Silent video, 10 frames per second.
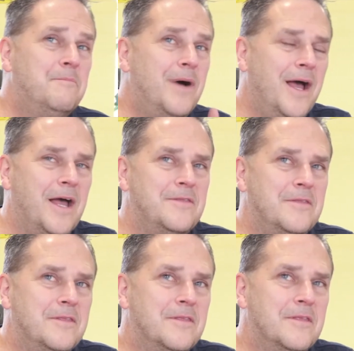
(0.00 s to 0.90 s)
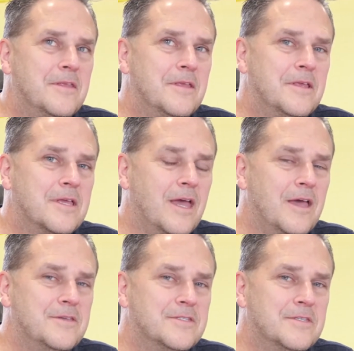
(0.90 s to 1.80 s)
But
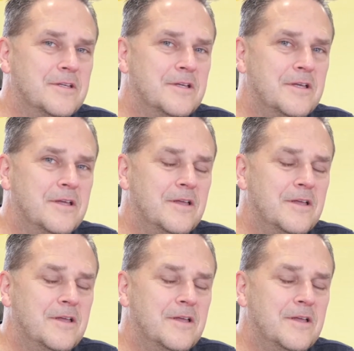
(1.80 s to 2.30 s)
guys,